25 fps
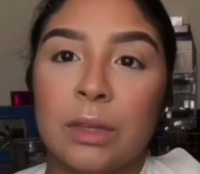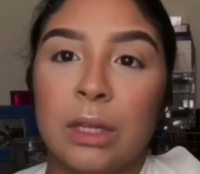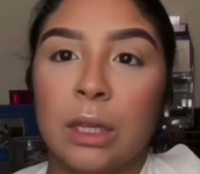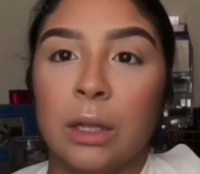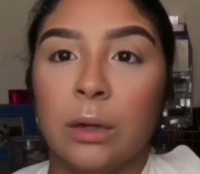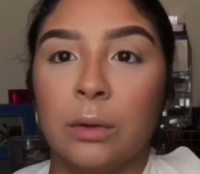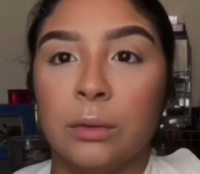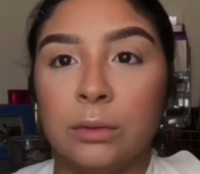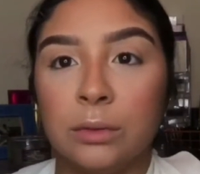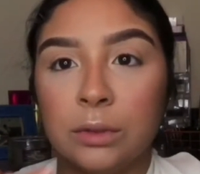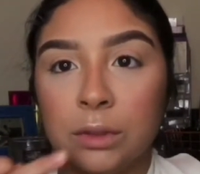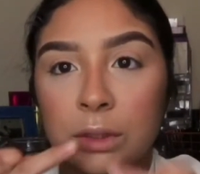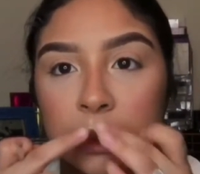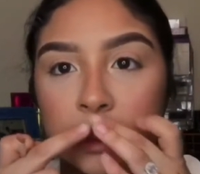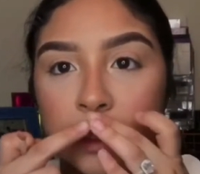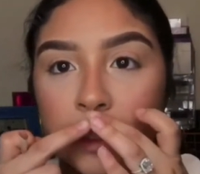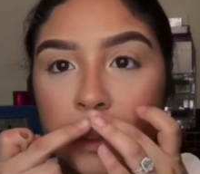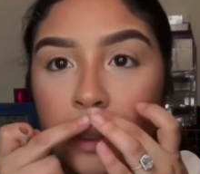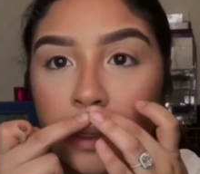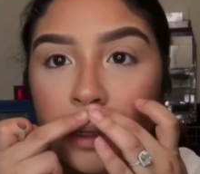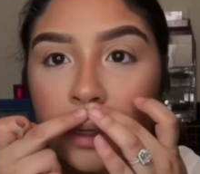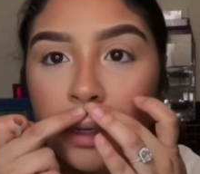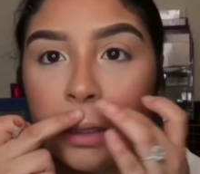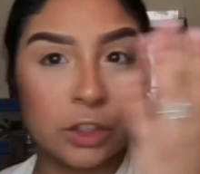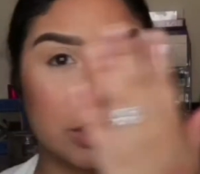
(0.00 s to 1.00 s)
No, just
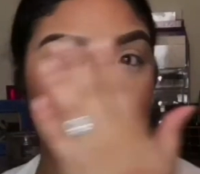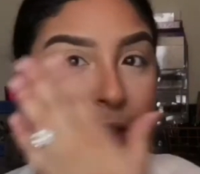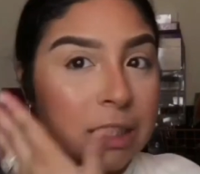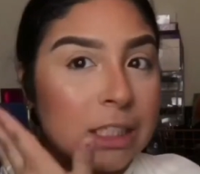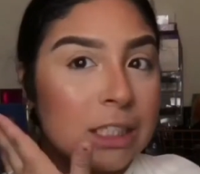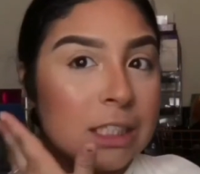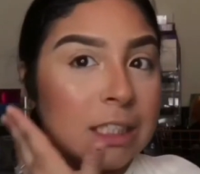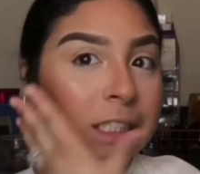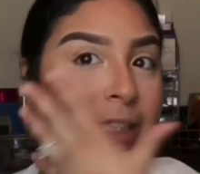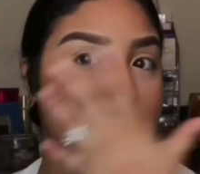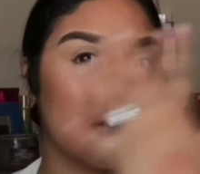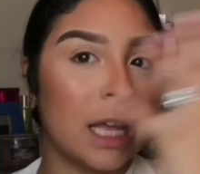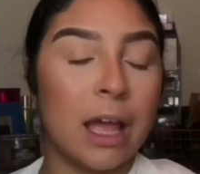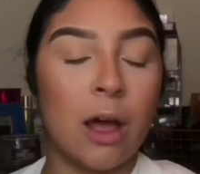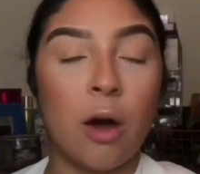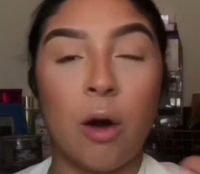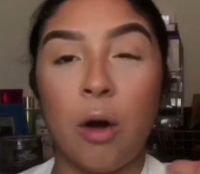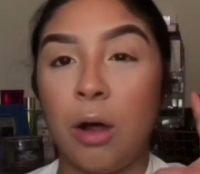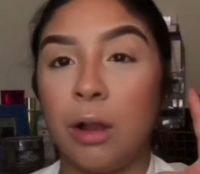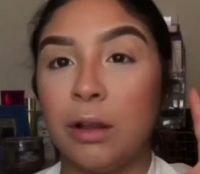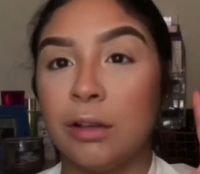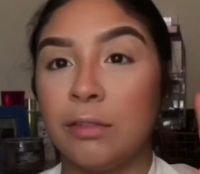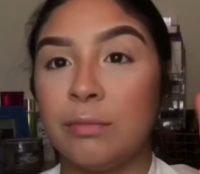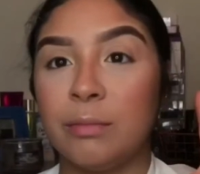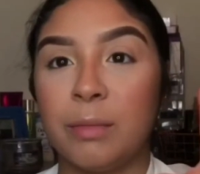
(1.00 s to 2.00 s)
kidding. Just gonna set
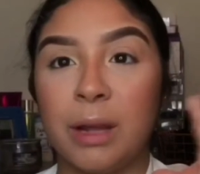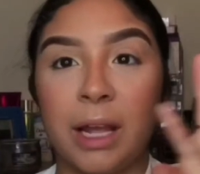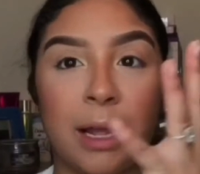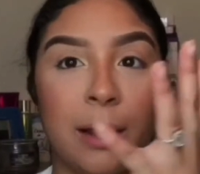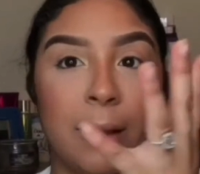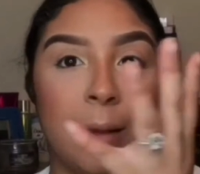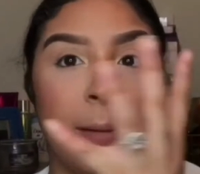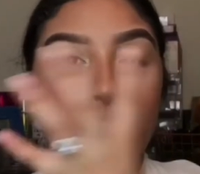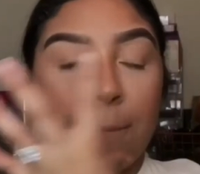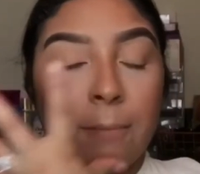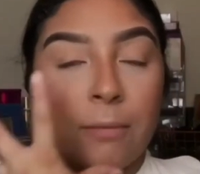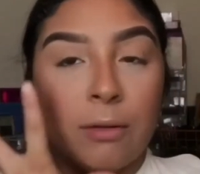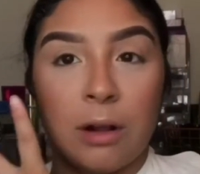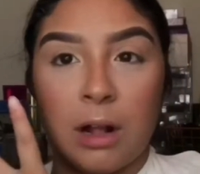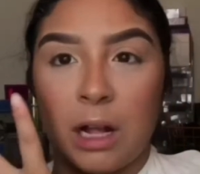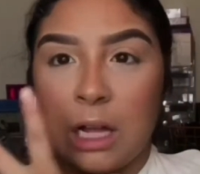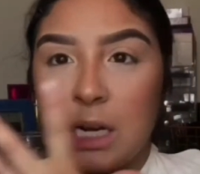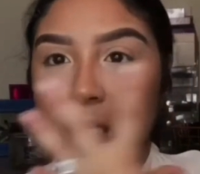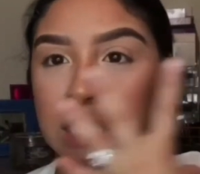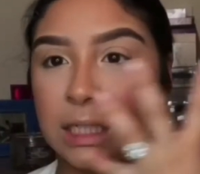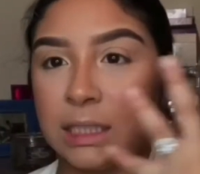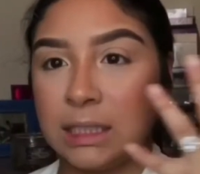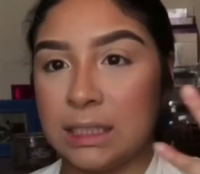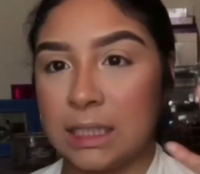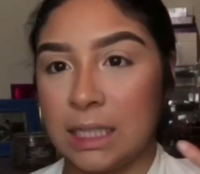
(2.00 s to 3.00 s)
all of my
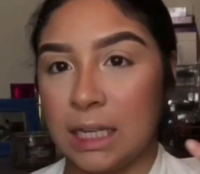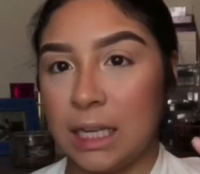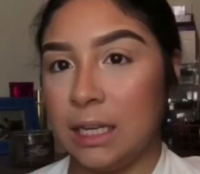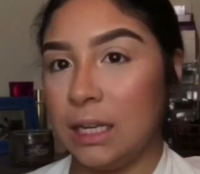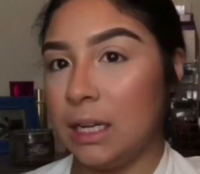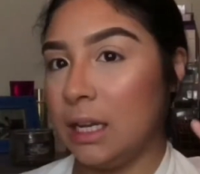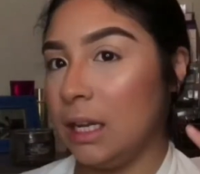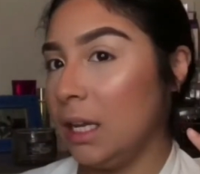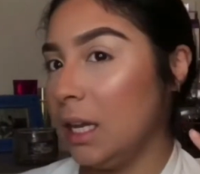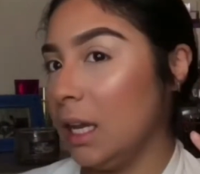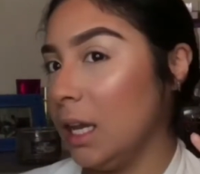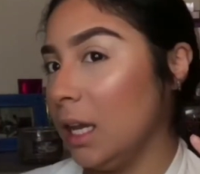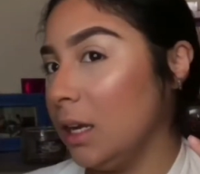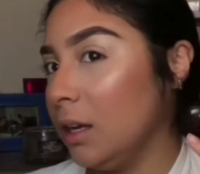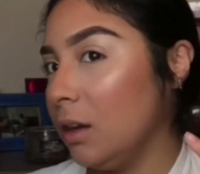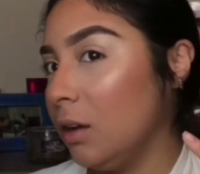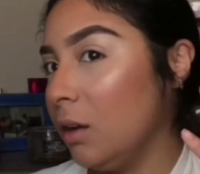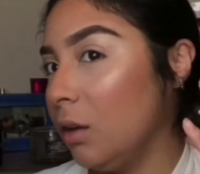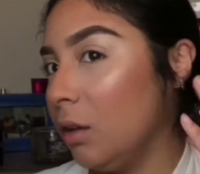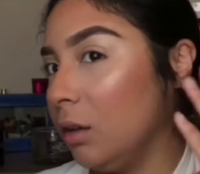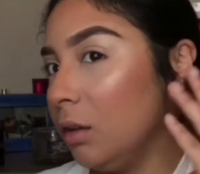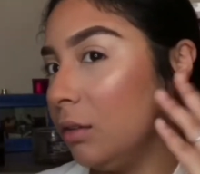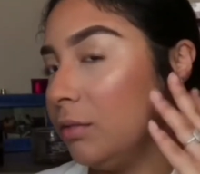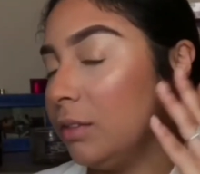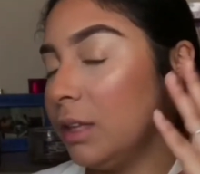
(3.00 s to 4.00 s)
products in again,
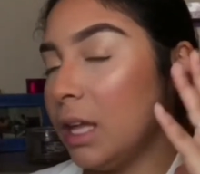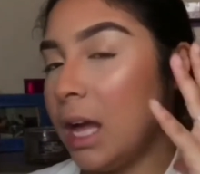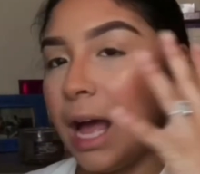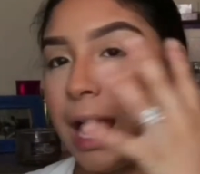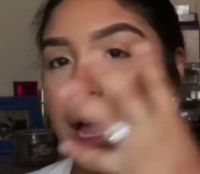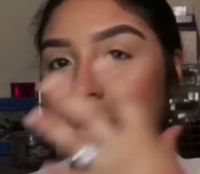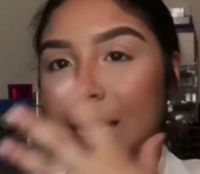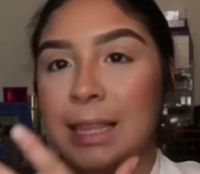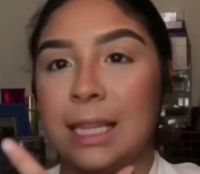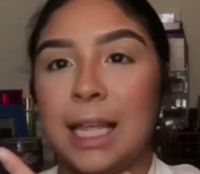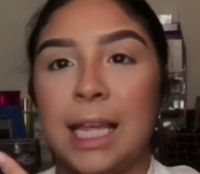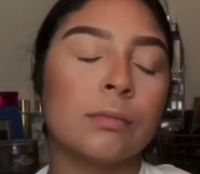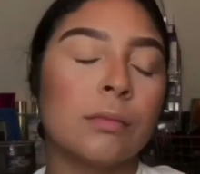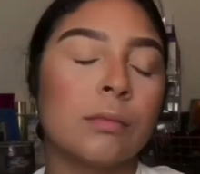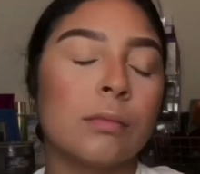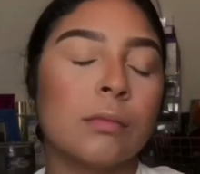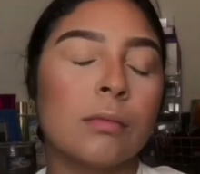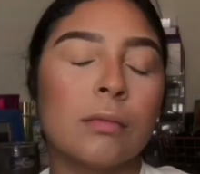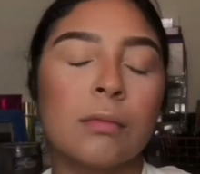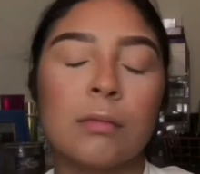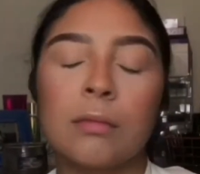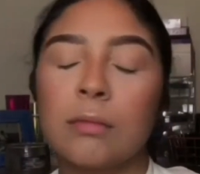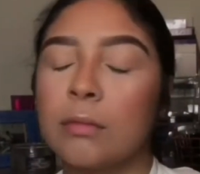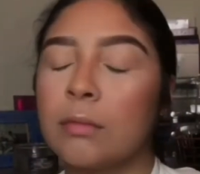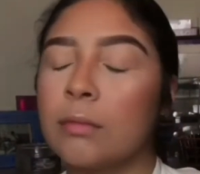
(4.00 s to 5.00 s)
all of the highlights
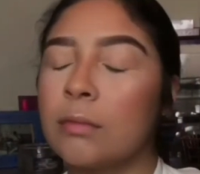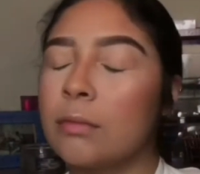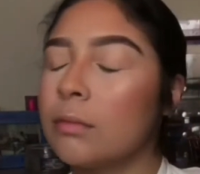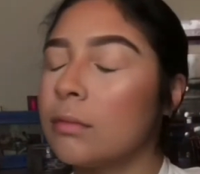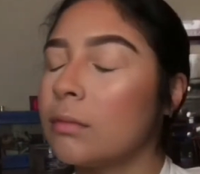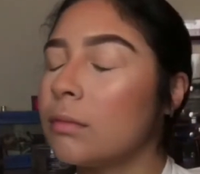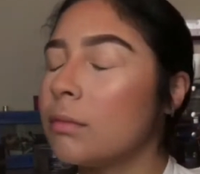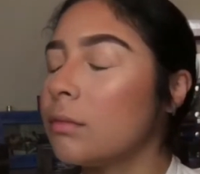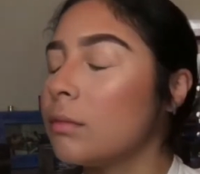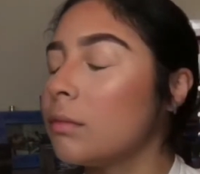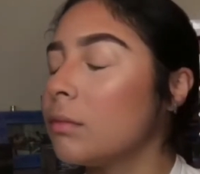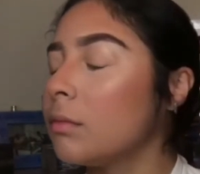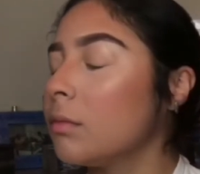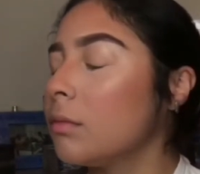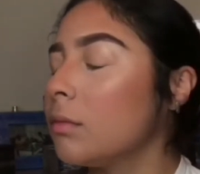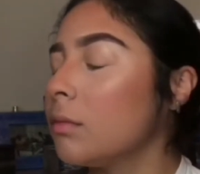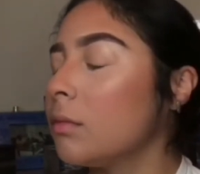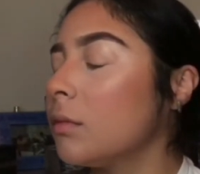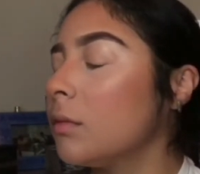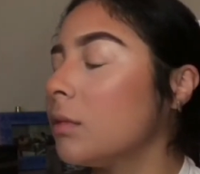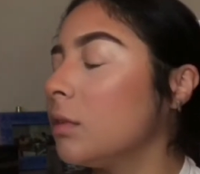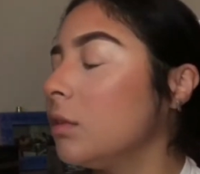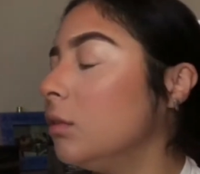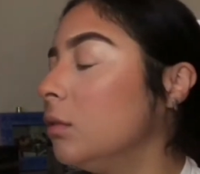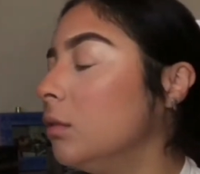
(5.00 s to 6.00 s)

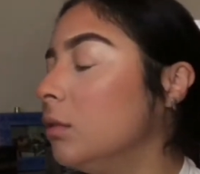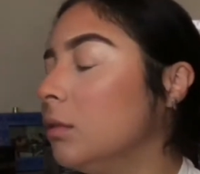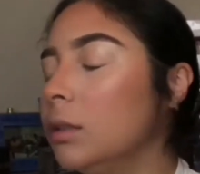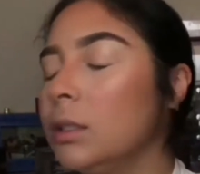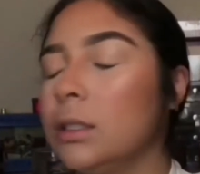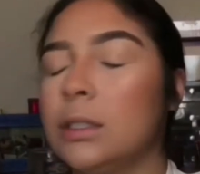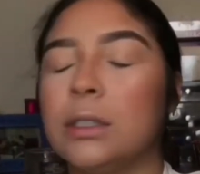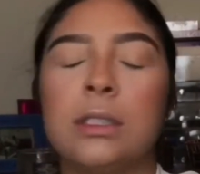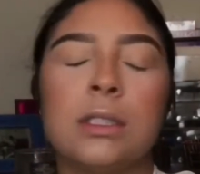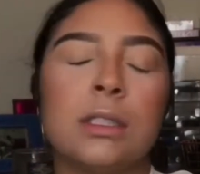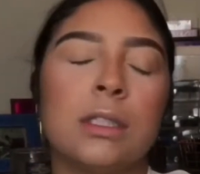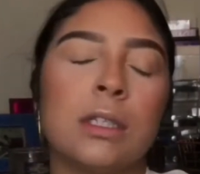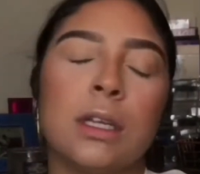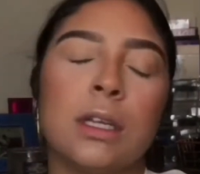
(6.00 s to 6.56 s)
once